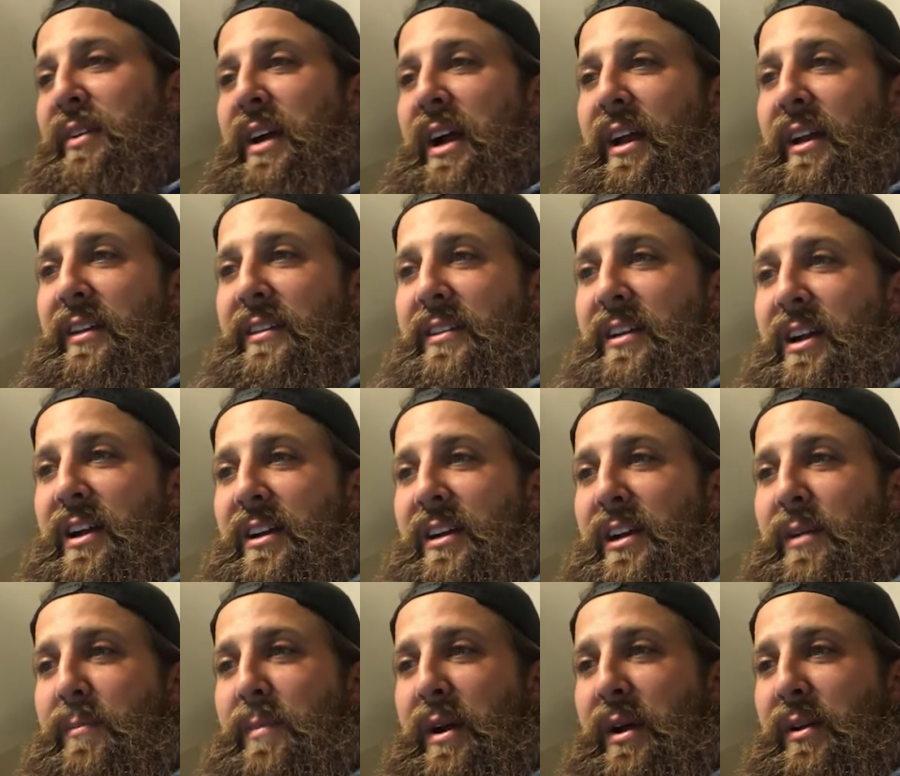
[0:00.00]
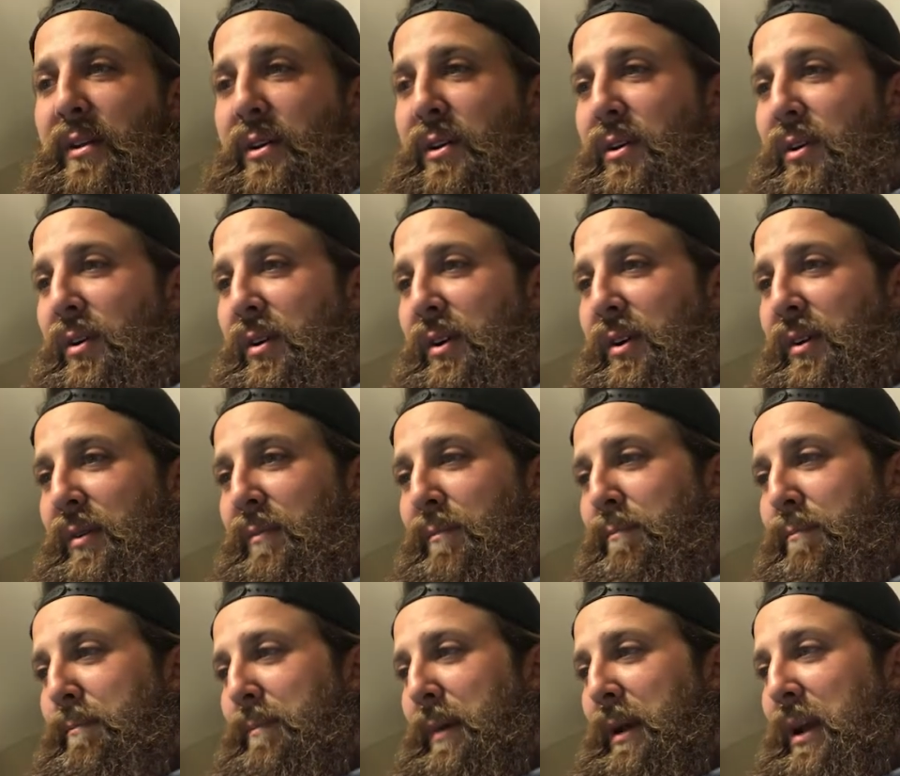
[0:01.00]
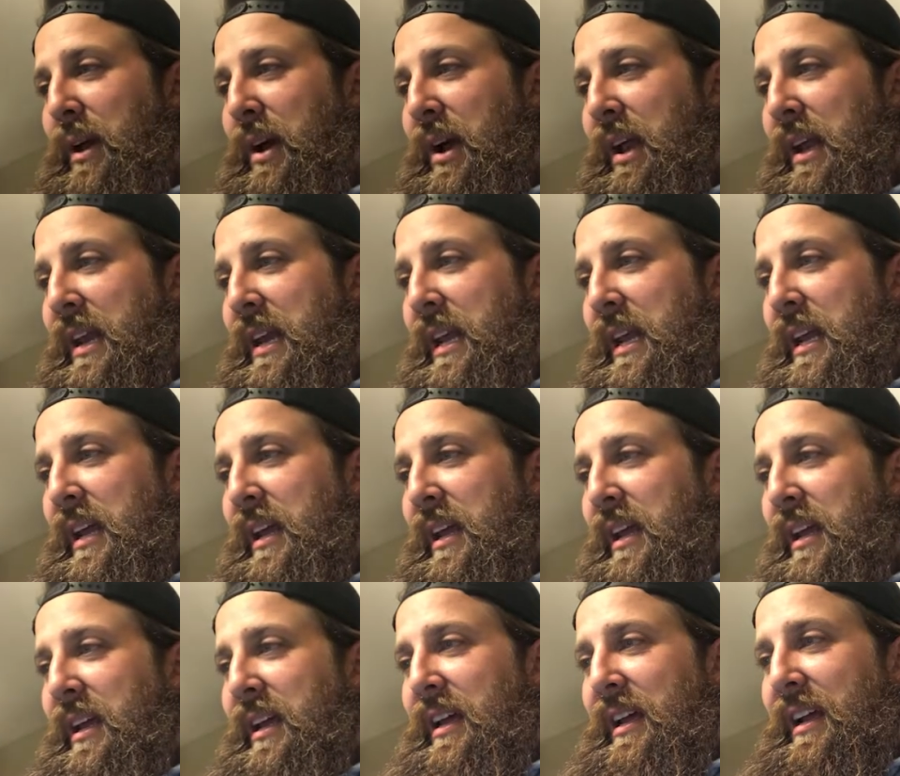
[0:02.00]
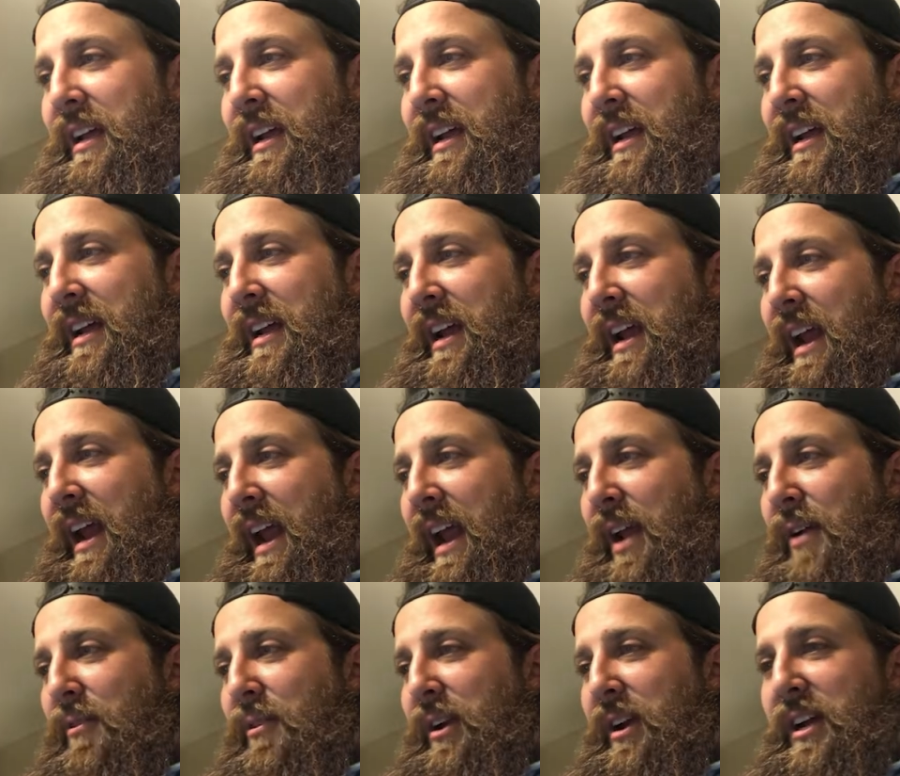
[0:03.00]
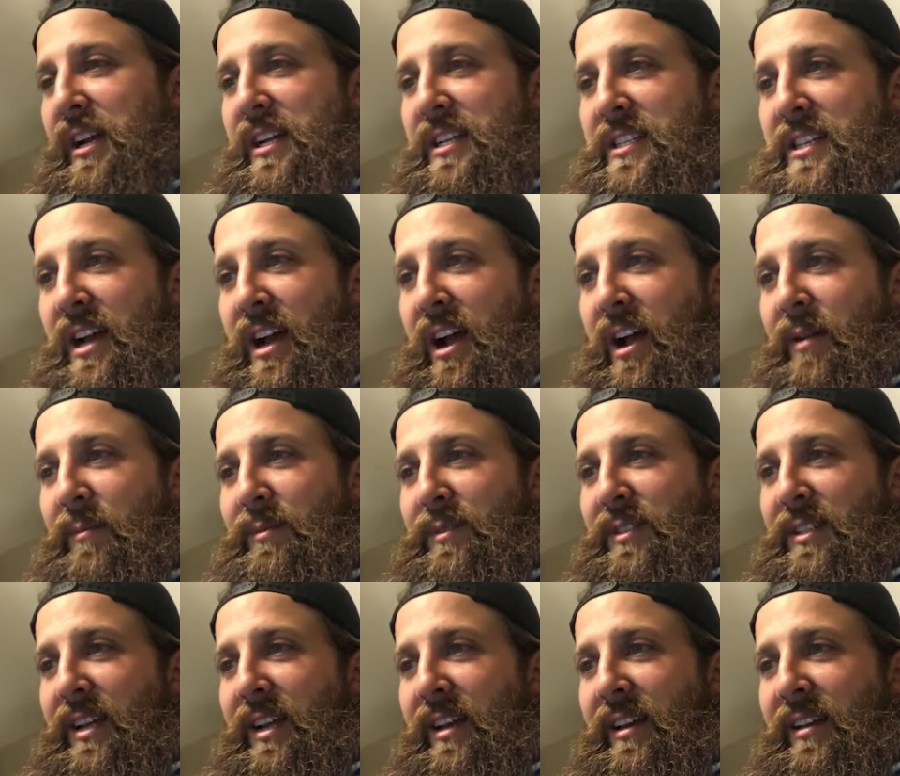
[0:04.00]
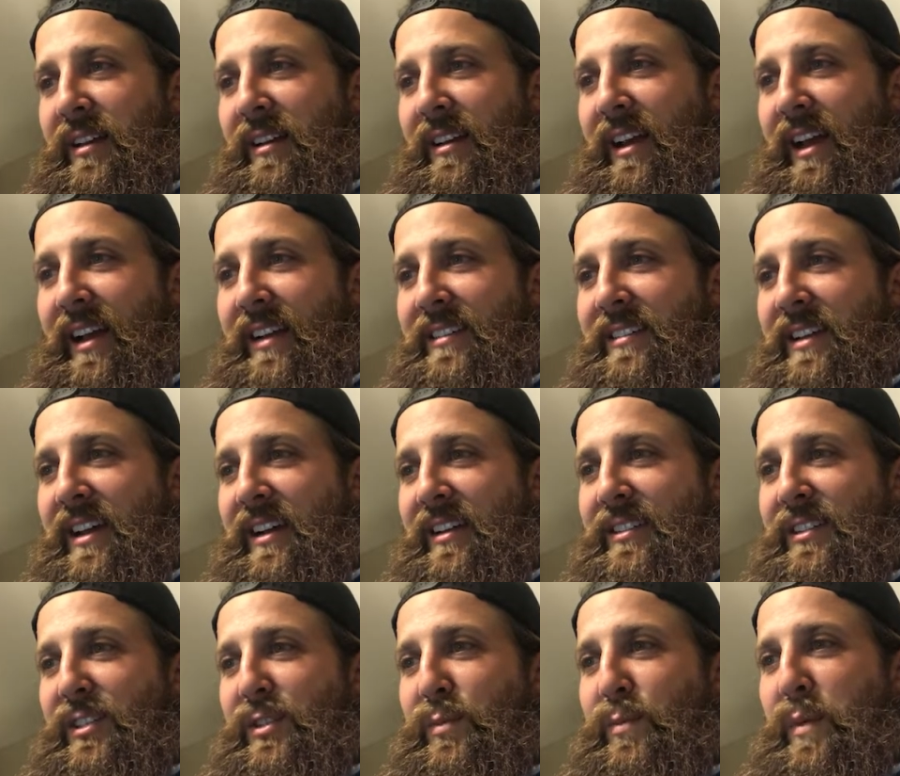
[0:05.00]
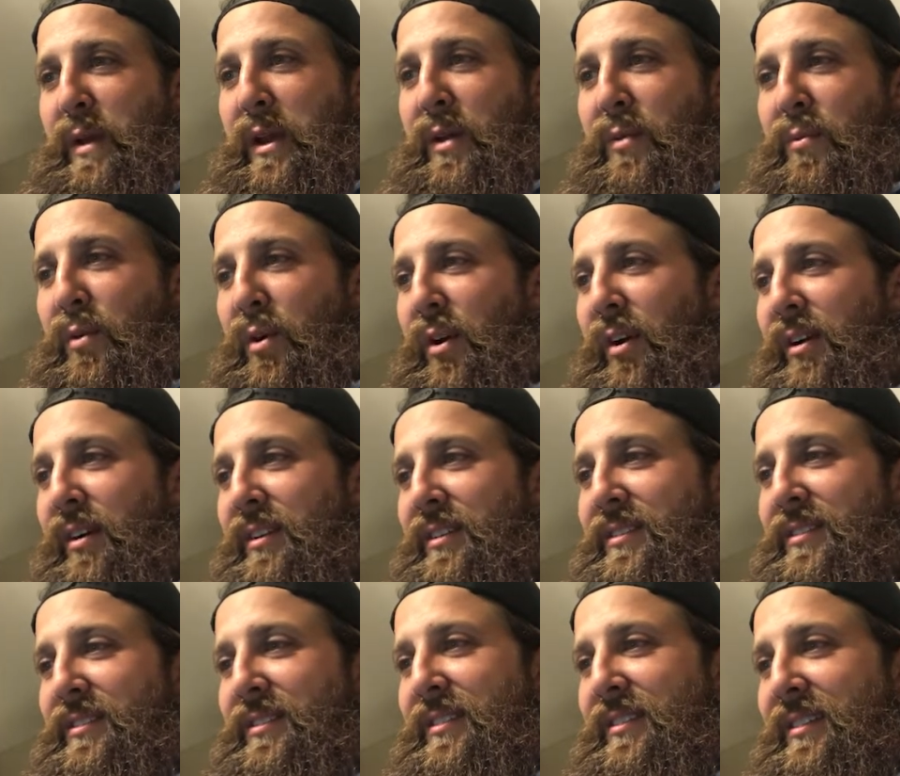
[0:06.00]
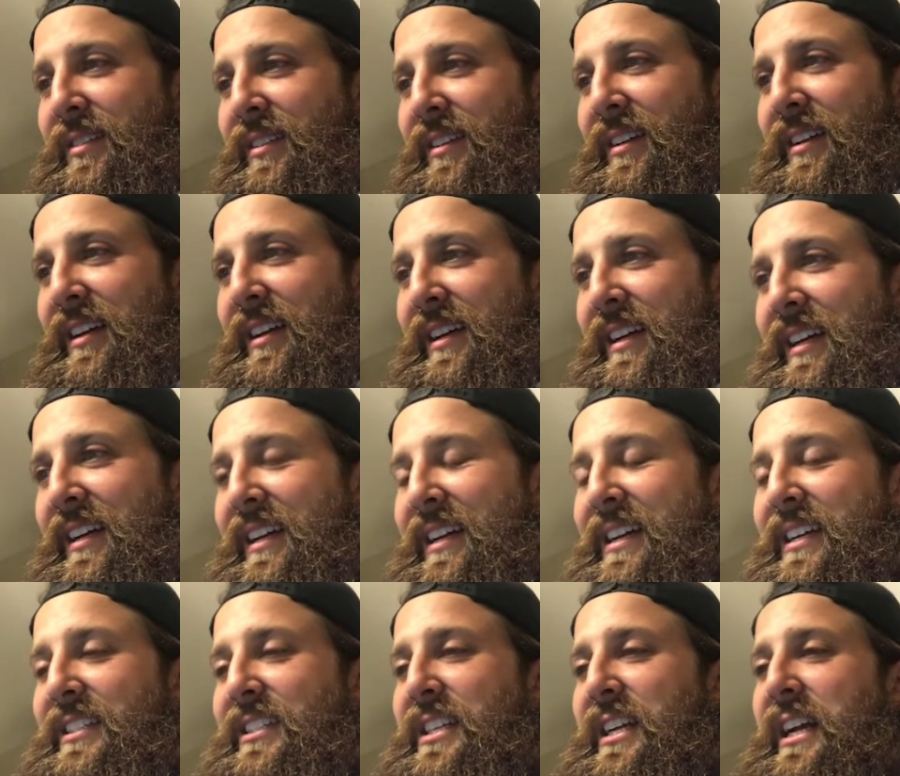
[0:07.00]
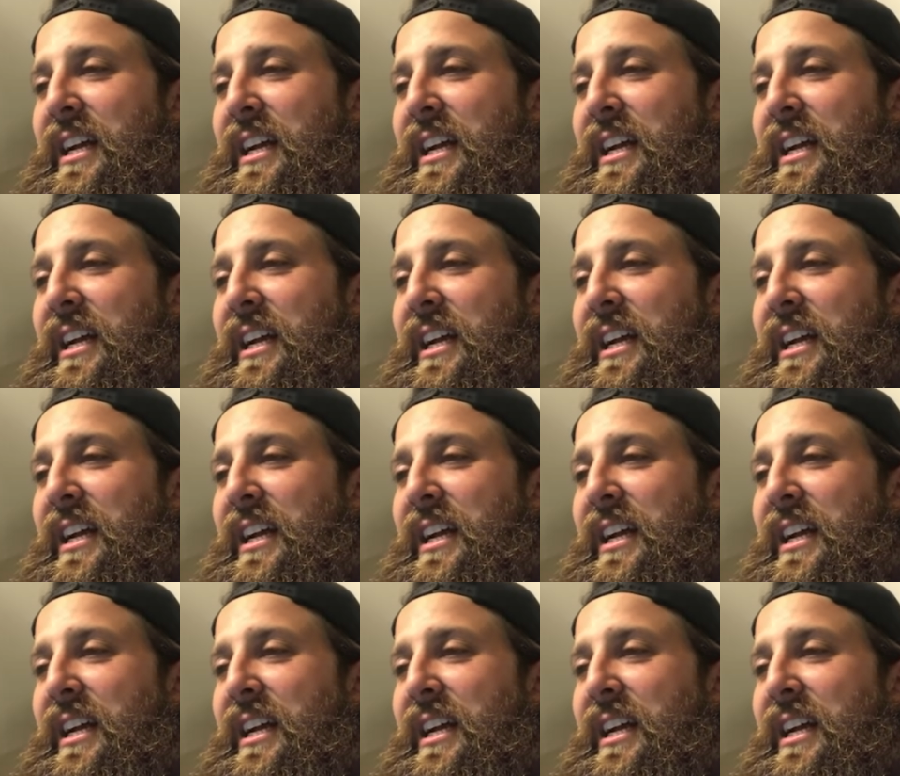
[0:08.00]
got to talk about our blondie Erica Thompson at Texas Bee Works. She